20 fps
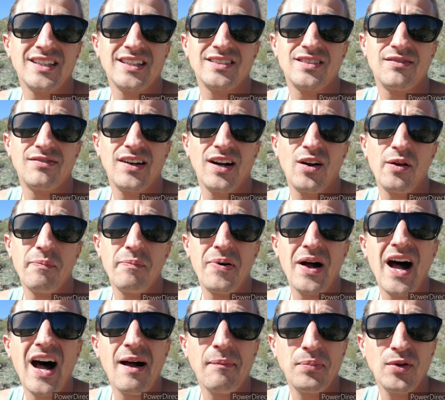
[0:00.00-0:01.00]
That is a very
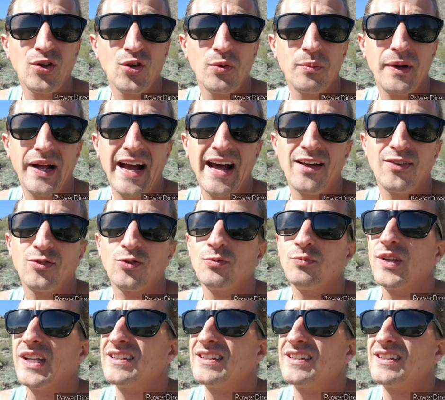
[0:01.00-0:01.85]
popular bathroom.